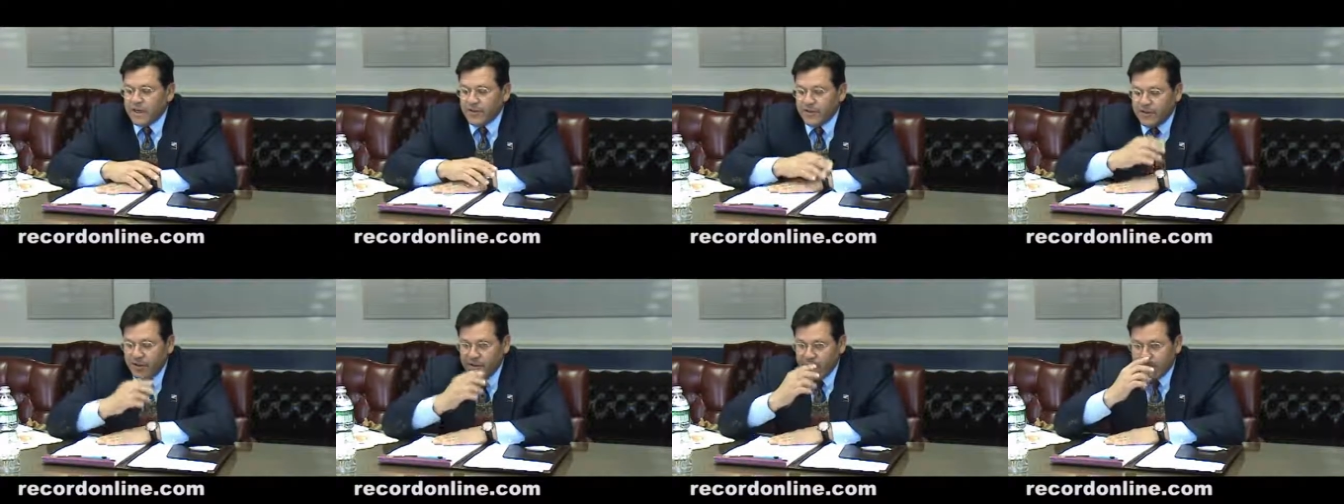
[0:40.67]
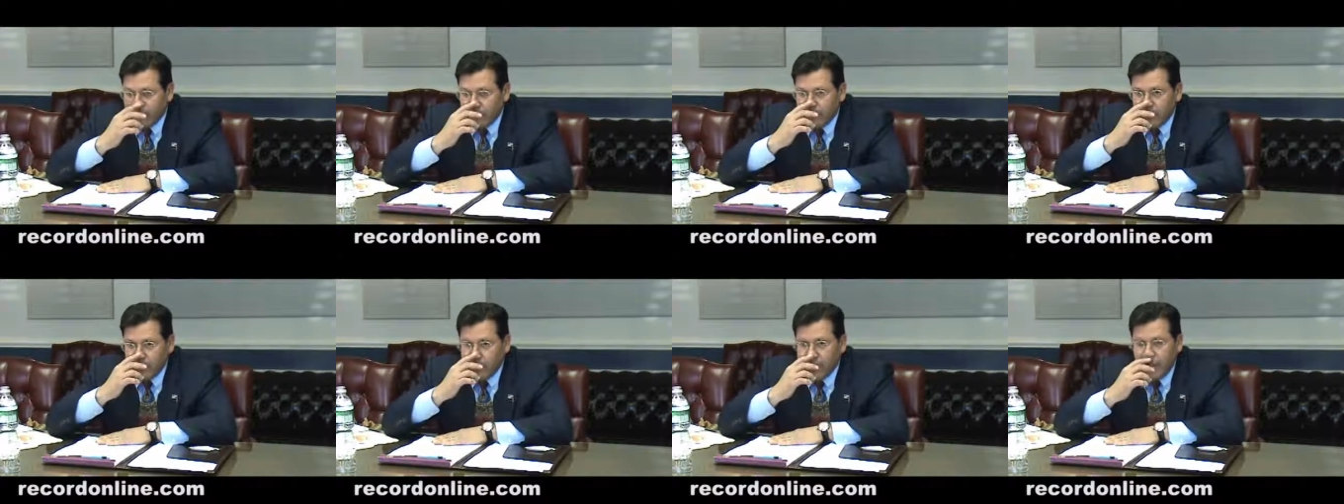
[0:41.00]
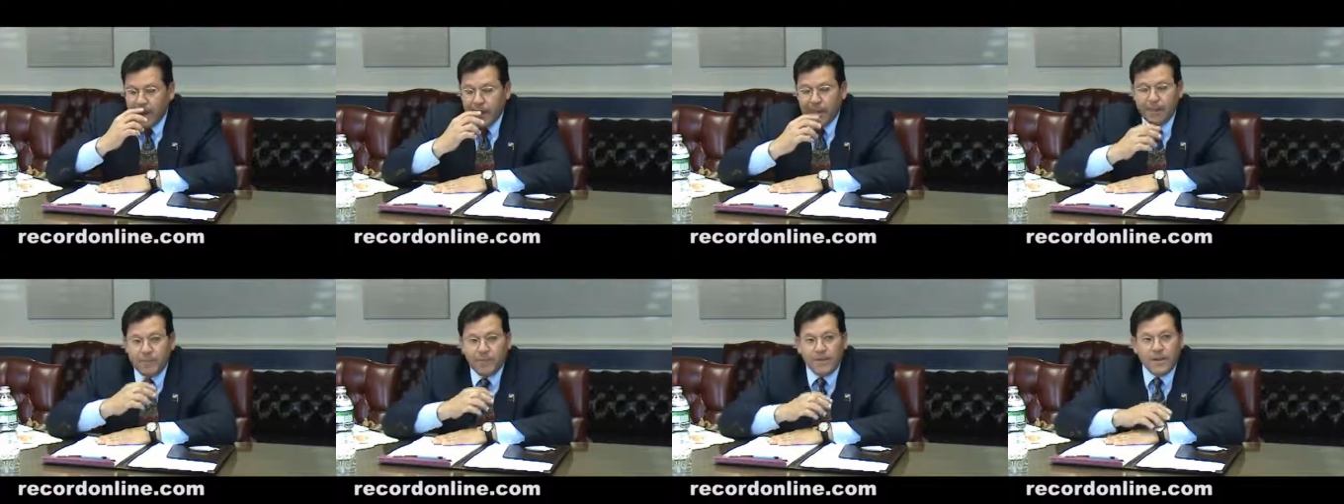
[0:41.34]
At the end of the
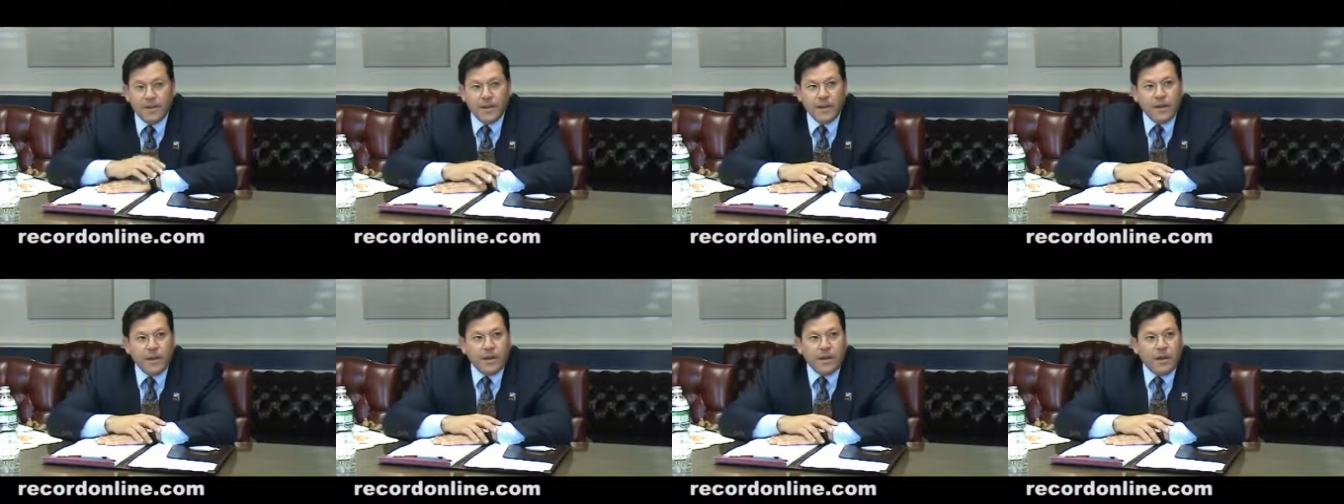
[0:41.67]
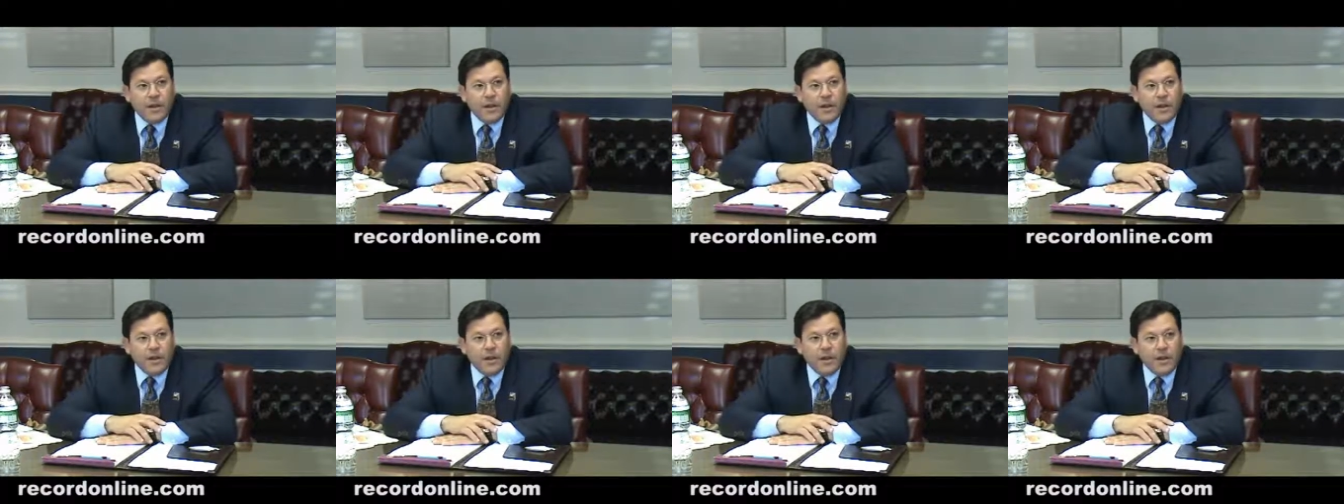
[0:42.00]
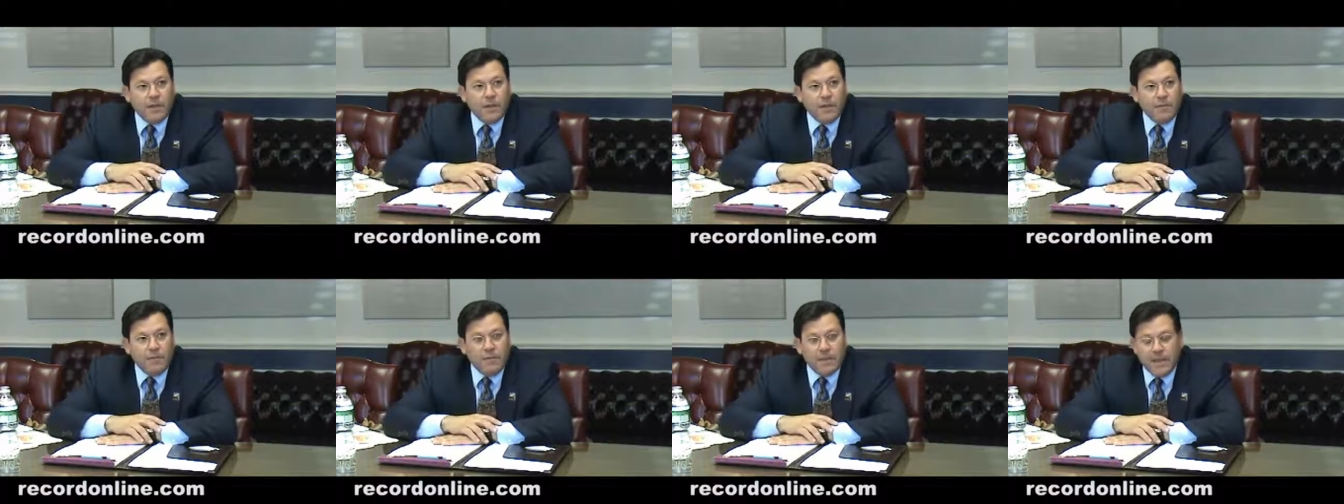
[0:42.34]
day,
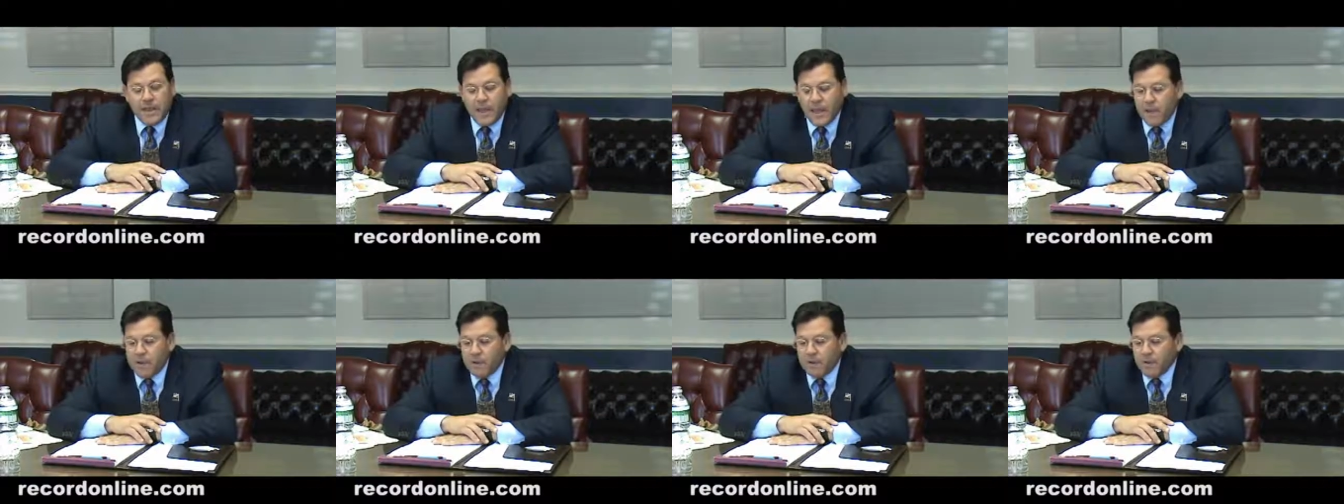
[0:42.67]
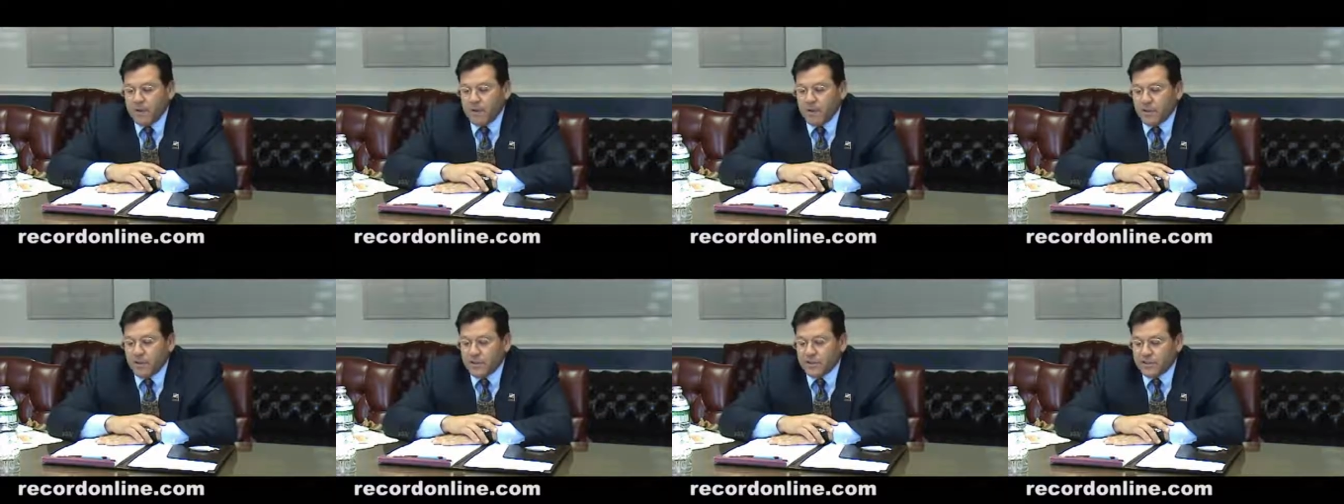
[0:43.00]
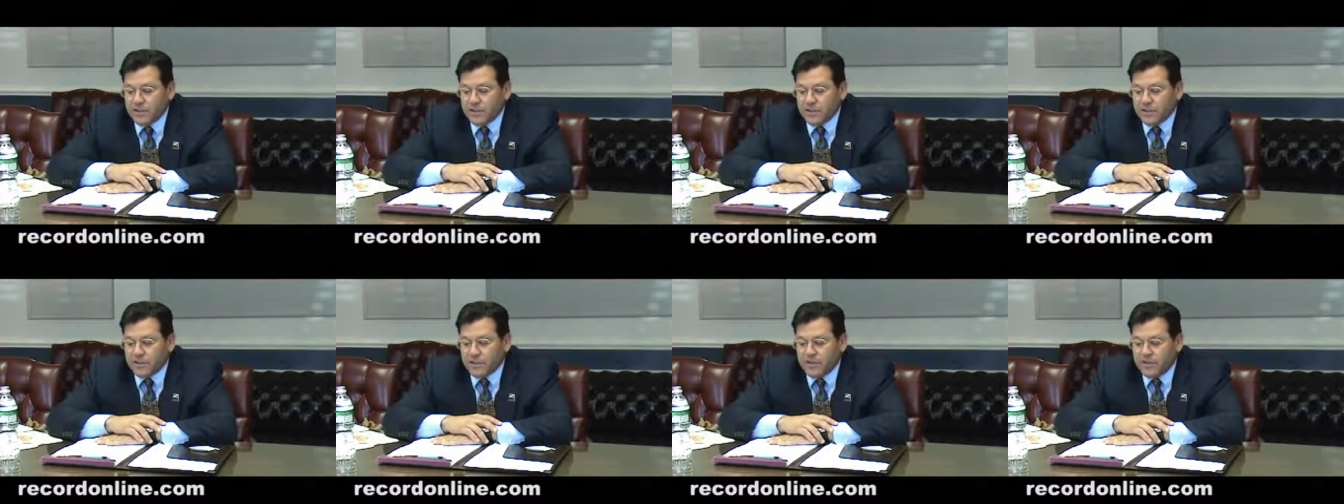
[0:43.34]
uh, they became
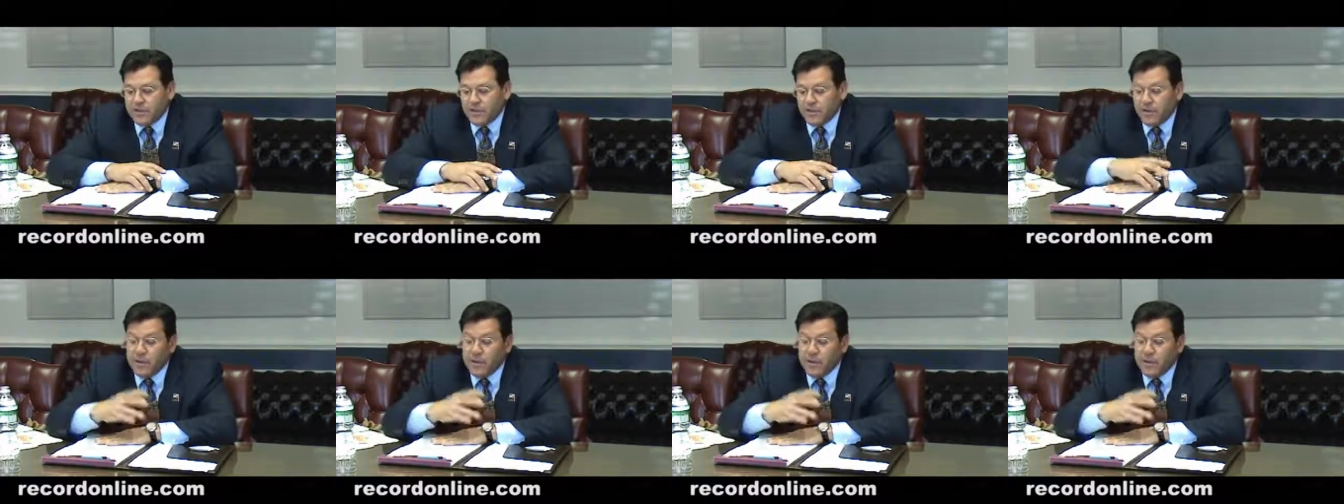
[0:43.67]
60,